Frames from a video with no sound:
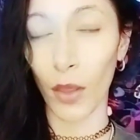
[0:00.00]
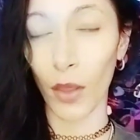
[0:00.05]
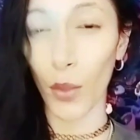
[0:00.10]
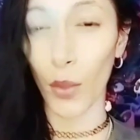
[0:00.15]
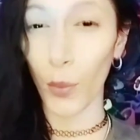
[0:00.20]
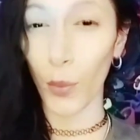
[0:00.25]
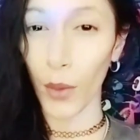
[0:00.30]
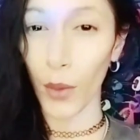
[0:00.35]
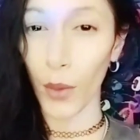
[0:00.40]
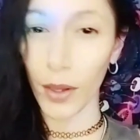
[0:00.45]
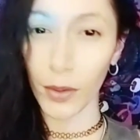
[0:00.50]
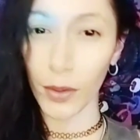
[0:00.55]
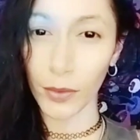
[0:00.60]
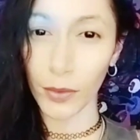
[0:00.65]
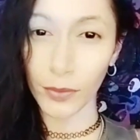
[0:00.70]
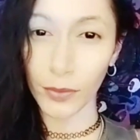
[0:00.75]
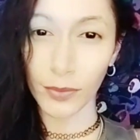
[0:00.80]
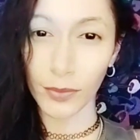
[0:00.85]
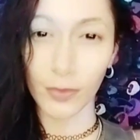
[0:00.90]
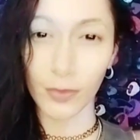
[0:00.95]

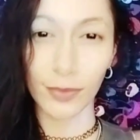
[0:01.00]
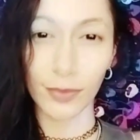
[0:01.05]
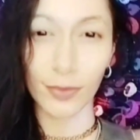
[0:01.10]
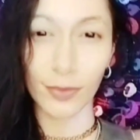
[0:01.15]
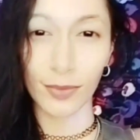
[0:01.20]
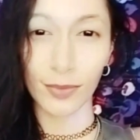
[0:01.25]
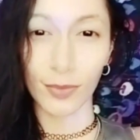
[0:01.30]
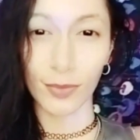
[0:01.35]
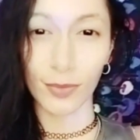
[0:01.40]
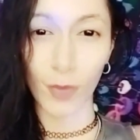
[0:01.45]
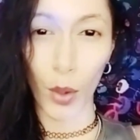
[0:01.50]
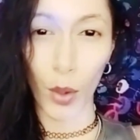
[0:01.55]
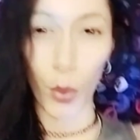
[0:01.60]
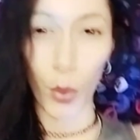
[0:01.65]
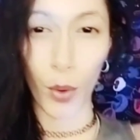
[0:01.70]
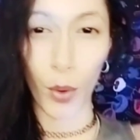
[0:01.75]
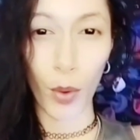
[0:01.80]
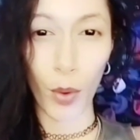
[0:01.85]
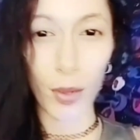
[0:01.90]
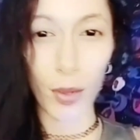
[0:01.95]
one
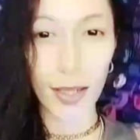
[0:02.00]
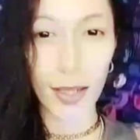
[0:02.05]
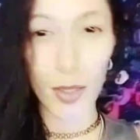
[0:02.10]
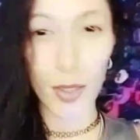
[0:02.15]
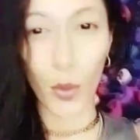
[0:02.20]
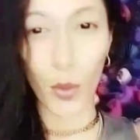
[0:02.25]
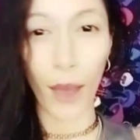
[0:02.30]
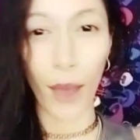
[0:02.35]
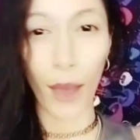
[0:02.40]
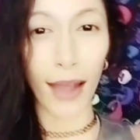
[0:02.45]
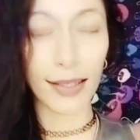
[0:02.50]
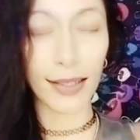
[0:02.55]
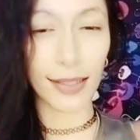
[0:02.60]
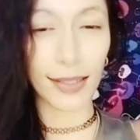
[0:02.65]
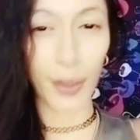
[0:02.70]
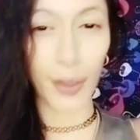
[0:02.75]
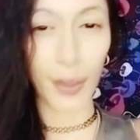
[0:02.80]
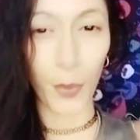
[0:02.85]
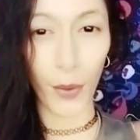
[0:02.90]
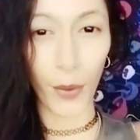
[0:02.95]
who always rocks
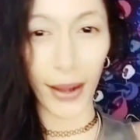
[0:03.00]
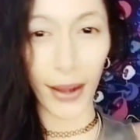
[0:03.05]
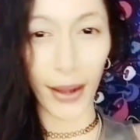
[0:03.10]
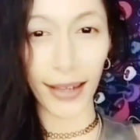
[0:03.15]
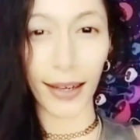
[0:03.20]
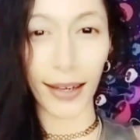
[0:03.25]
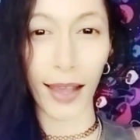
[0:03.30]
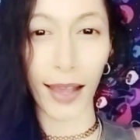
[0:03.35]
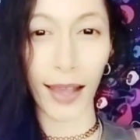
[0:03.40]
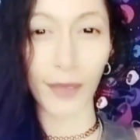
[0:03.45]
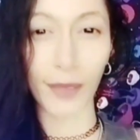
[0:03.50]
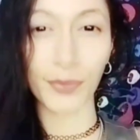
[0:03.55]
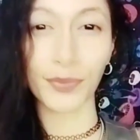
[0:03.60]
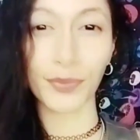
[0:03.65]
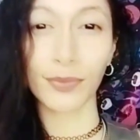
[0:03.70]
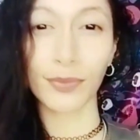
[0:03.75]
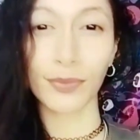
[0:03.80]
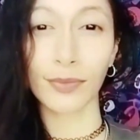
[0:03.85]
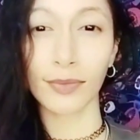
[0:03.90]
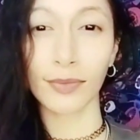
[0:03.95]
your brain uh,
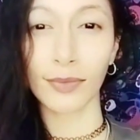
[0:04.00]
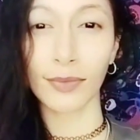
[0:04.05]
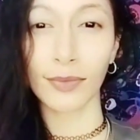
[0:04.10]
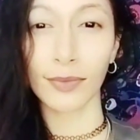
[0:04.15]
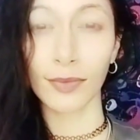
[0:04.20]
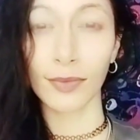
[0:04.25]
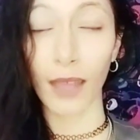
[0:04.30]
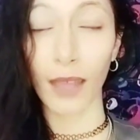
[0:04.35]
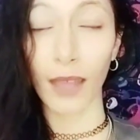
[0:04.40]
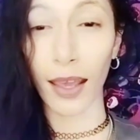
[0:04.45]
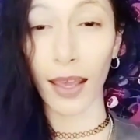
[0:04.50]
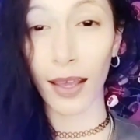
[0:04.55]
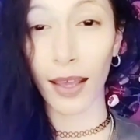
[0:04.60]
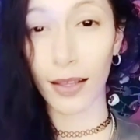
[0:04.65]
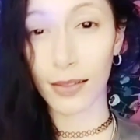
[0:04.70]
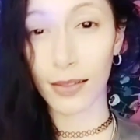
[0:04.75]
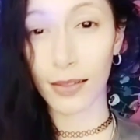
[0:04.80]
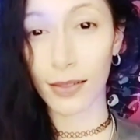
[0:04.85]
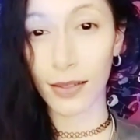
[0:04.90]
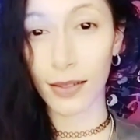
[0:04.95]
and